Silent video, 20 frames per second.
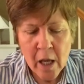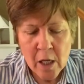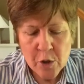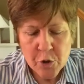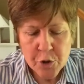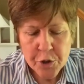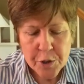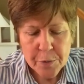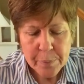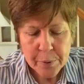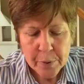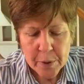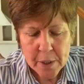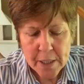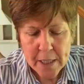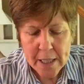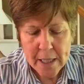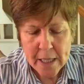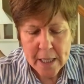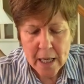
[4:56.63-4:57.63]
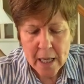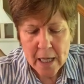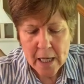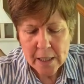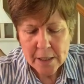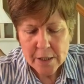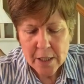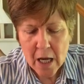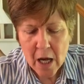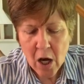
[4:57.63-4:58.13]
She put
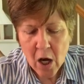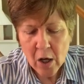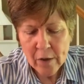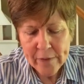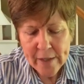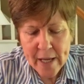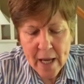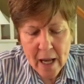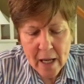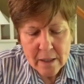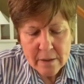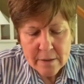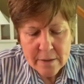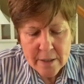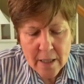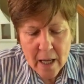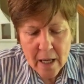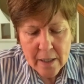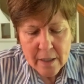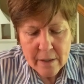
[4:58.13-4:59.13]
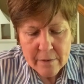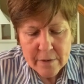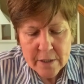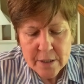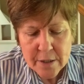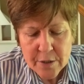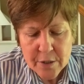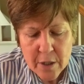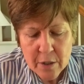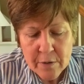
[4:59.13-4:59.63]
it on the outside of
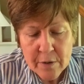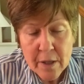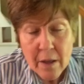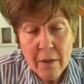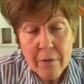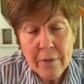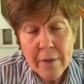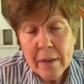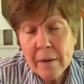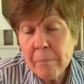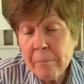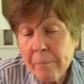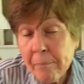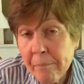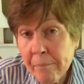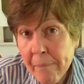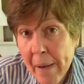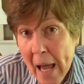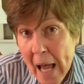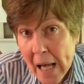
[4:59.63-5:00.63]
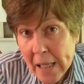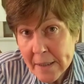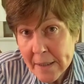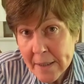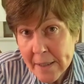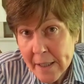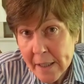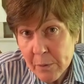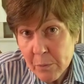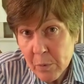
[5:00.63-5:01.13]
it so that the
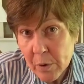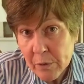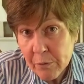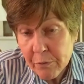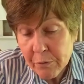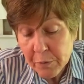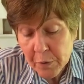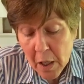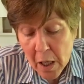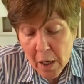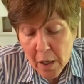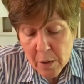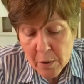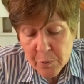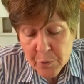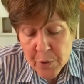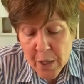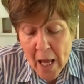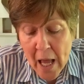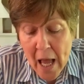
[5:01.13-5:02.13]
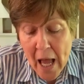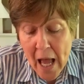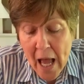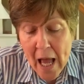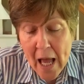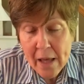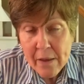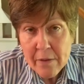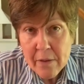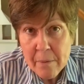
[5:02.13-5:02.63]
basket would float
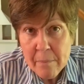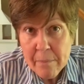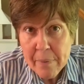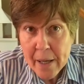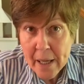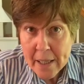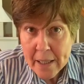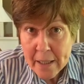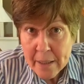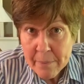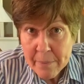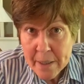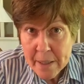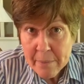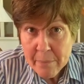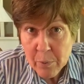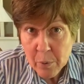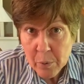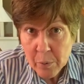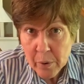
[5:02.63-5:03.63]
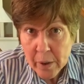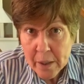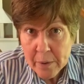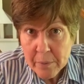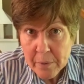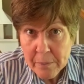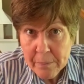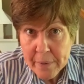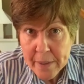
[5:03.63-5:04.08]
and the baby boy would